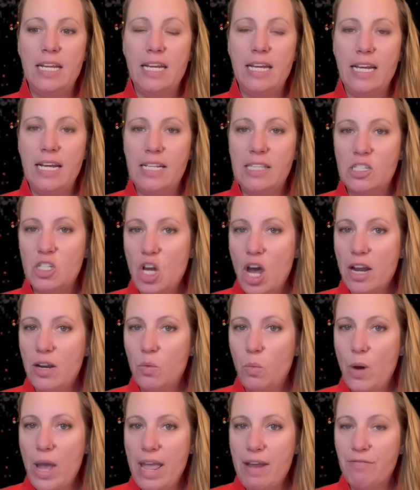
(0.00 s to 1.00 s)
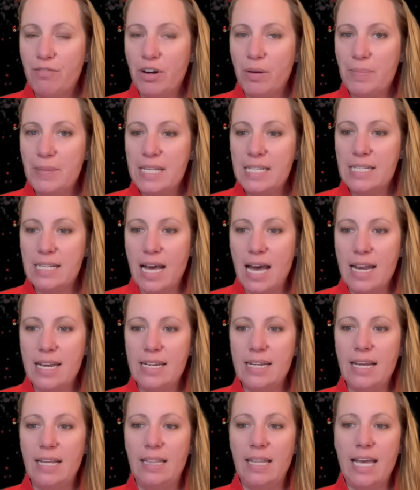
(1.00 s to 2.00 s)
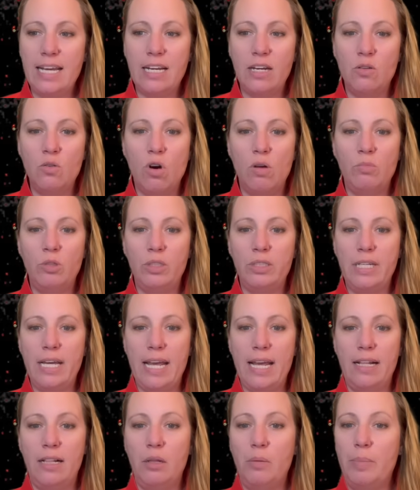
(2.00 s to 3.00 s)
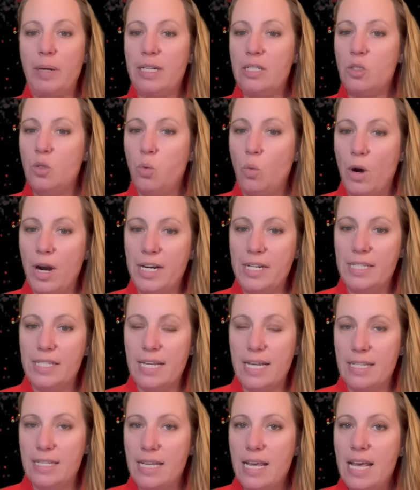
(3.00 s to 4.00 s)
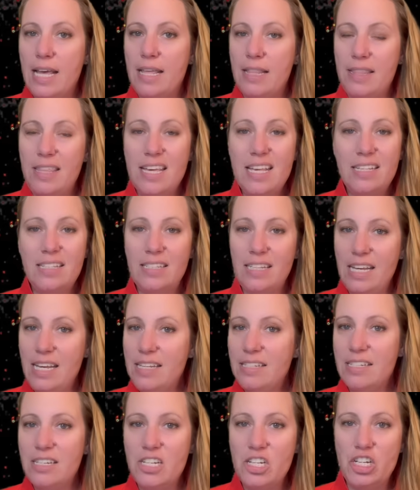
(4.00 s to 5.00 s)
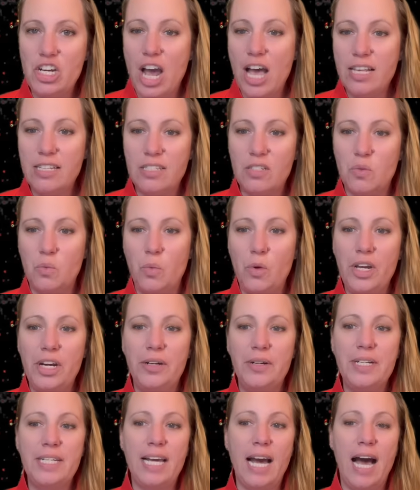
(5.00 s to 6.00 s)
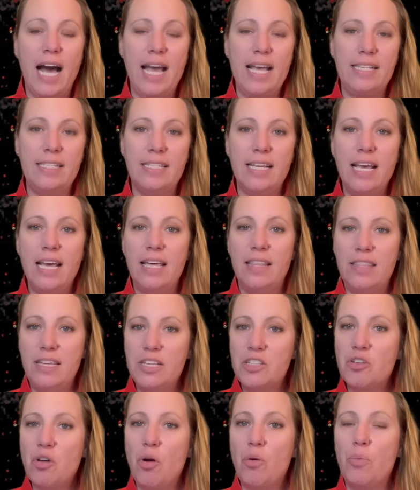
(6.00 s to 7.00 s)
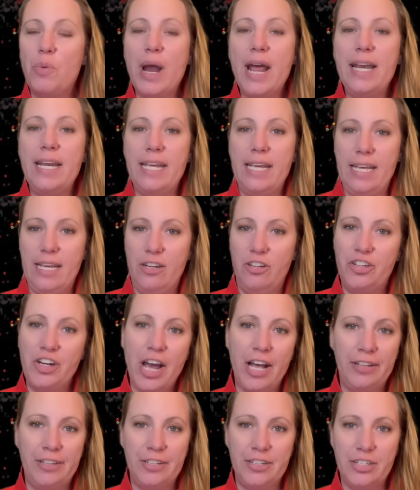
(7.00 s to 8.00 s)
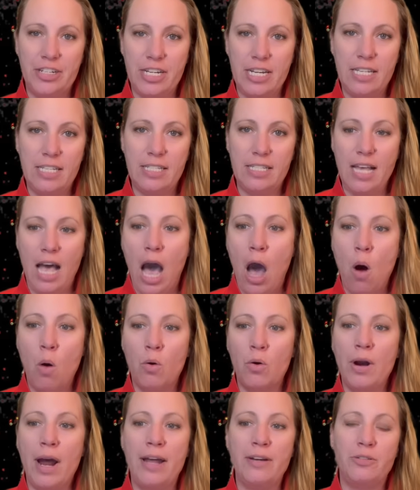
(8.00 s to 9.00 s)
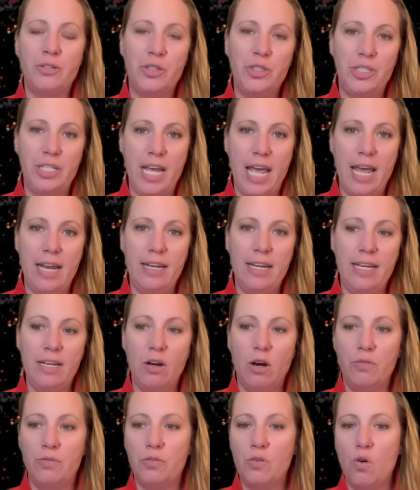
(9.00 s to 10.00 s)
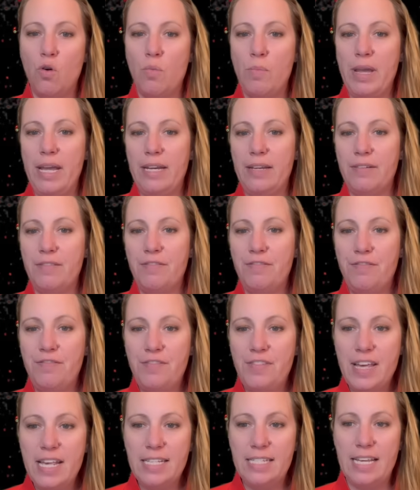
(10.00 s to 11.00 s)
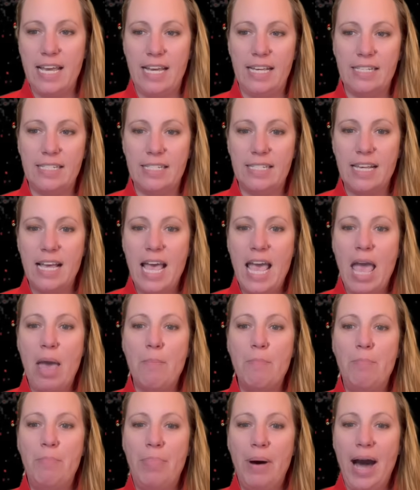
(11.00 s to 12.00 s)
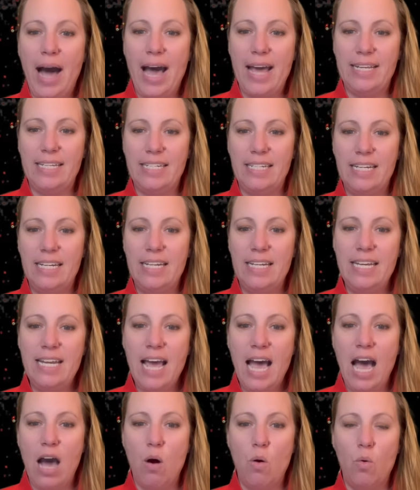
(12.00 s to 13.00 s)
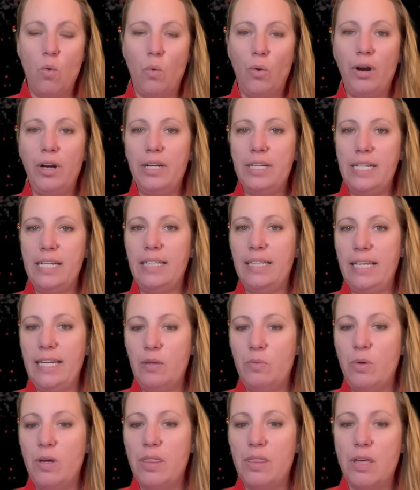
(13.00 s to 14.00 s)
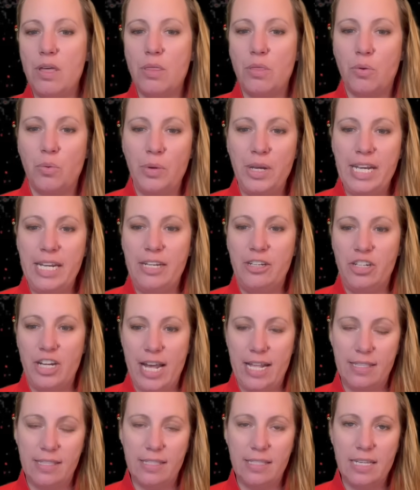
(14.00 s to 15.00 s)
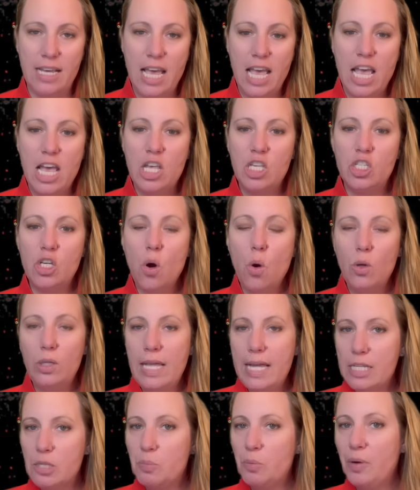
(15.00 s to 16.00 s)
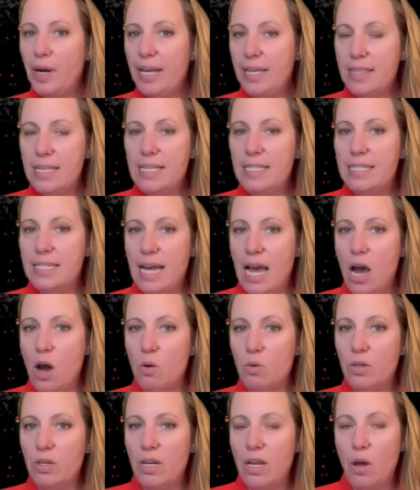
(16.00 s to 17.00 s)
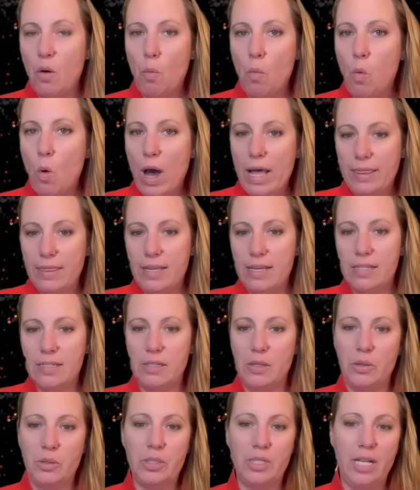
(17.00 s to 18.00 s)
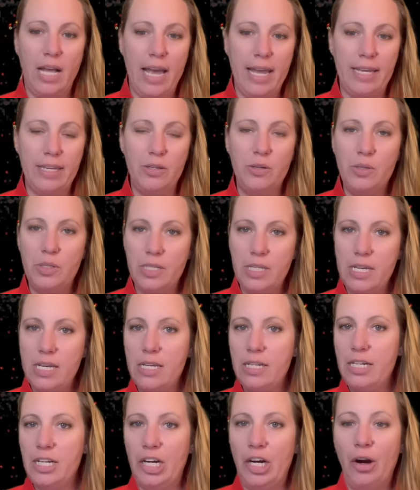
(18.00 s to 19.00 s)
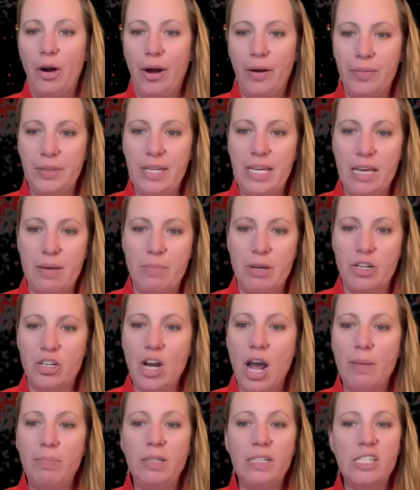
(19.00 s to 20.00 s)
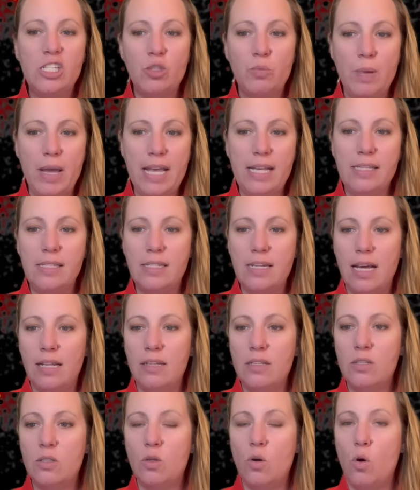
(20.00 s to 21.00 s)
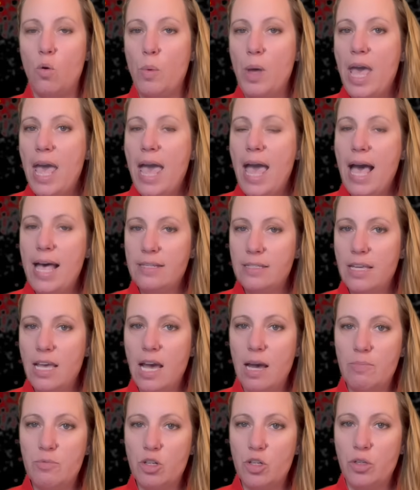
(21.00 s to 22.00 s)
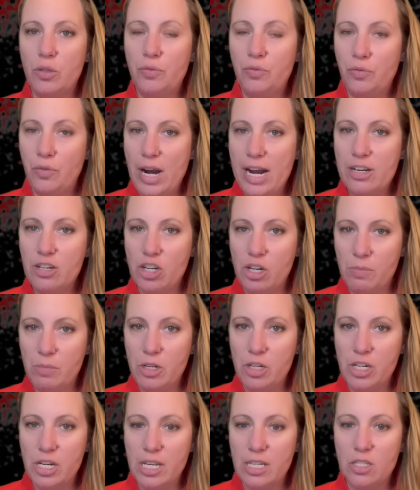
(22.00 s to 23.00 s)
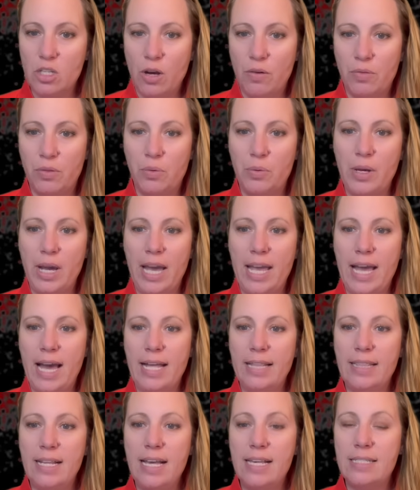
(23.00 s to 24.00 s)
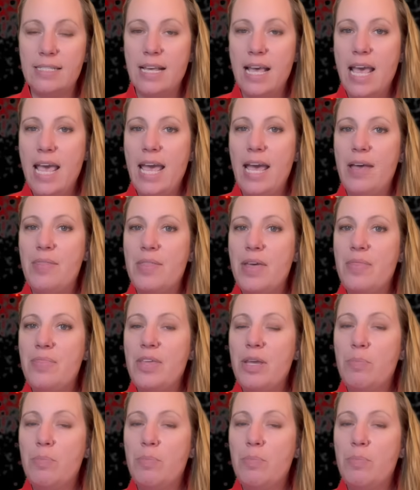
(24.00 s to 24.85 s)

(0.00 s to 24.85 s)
it's not away from the sun like a normal tail, but towards it. This isn't just weird, guys. This already challenges our understanding of comet physics. But now we're dealing with three jets. So let's break this down what this looks like. You see it here on the image. Hubble Space Telescope has captured fresh images of 3i Atlas and then they